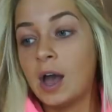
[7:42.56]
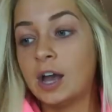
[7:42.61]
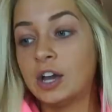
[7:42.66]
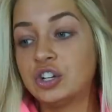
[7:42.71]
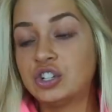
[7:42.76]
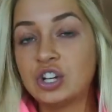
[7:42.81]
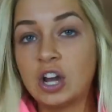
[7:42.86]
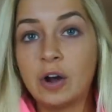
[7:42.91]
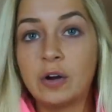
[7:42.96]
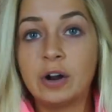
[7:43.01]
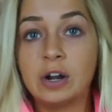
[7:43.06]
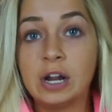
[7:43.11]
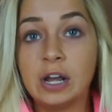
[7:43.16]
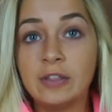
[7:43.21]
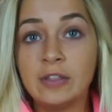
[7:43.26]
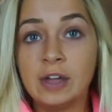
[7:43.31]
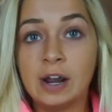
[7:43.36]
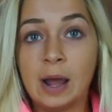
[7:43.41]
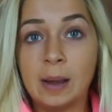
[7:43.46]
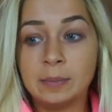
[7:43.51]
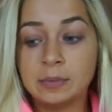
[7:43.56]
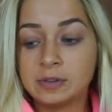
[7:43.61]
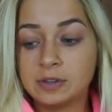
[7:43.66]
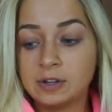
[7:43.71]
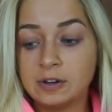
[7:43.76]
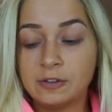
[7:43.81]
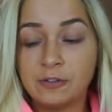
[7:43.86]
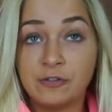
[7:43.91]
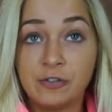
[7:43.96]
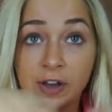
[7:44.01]
I showered and then I'm just
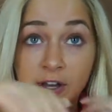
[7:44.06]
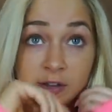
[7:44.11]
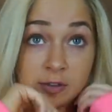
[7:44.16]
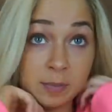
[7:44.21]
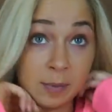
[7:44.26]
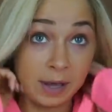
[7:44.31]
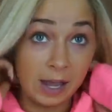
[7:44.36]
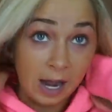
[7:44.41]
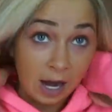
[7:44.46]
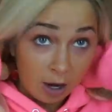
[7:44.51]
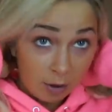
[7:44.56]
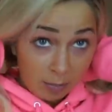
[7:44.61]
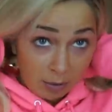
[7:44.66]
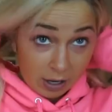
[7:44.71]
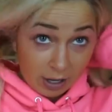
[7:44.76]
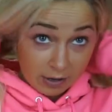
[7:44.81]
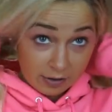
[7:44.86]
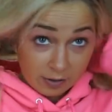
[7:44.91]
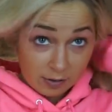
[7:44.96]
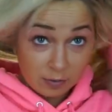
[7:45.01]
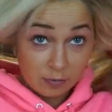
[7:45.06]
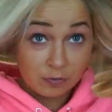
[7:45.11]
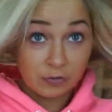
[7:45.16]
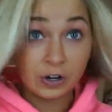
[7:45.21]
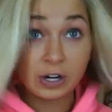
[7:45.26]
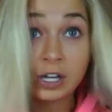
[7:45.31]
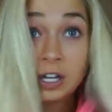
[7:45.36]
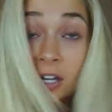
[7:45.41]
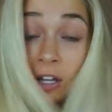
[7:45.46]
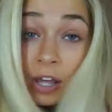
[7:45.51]
gonna fix my hair because it's
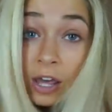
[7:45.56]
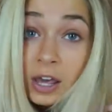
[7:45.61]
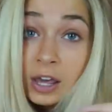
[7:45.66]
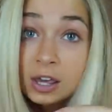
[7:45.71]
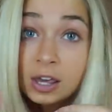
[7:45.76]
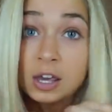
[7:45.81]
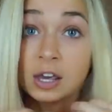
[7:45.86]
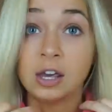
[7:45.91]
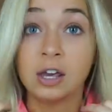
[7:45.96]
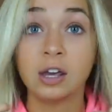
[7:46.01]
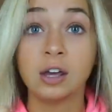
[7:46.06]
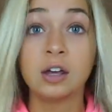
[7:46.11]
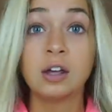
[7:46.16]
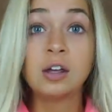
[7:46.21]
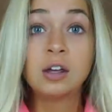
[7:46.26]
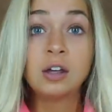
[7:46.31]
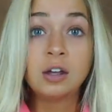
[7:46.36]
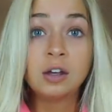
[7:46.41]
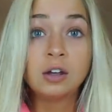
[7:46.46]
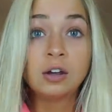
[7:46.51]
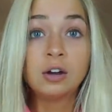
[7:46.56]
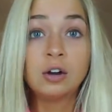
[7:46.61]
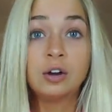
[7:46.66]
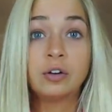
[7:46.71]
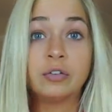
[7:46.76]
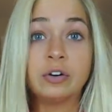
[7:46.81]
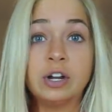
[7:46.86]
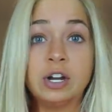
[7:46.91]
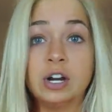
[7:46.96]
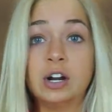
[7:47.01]
freaking kinky
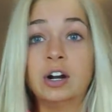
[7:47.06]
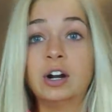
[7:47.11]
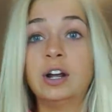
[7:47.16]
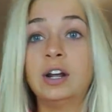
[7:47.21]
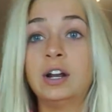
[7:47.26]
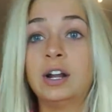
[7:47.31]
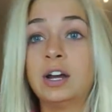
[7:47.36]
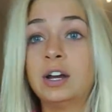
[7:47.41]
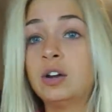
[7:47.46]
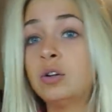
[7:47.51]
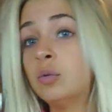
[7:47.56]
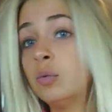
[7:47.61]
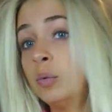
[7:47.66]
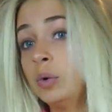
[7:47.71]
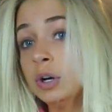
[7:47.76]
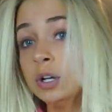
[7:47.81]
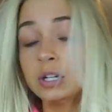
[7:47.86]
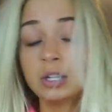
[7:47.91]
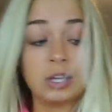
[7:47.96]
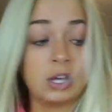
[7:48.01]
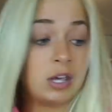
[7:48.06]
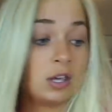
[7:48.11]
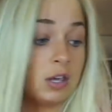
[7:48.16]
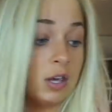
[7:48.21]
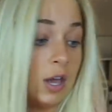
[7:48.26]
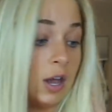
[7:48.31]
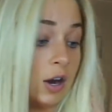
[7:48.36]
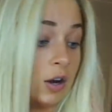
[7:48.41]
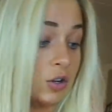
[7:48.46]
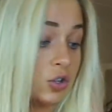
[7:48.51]
over here and I don't want
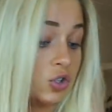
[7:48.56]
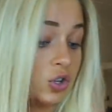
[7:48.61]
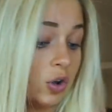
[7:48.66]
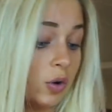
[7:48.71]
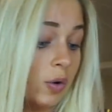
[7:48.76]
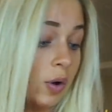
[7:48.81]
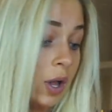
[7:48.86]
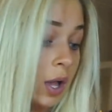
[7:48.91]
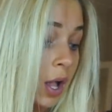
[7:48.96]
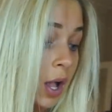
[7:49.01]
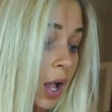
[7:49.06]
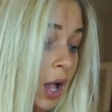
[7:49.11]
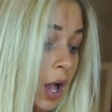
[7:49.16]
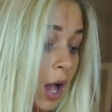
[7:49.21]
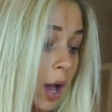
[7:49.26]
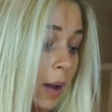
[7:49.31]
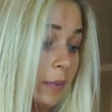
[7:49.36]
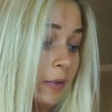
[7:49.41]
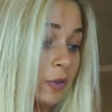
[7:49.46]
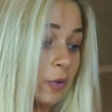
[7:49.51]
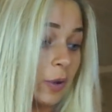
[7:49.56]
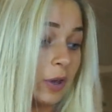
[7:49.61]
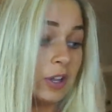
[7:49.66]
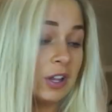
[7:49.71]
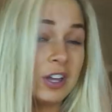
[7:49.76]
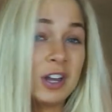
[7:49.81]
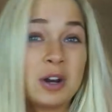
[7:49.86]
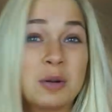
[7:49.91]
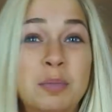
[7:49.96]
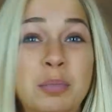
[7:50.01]
kinky hair. So I'm just
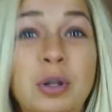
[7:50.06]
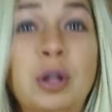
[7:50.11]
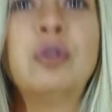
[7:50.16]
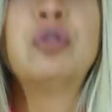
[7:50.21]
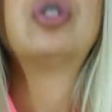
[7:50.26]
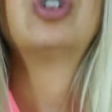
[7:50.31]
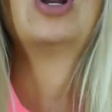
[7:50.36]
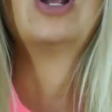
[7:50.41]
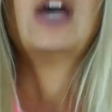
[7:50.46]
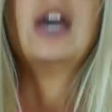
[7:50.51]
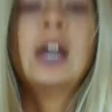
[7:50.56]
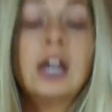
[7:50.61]
quickly gonna blow dry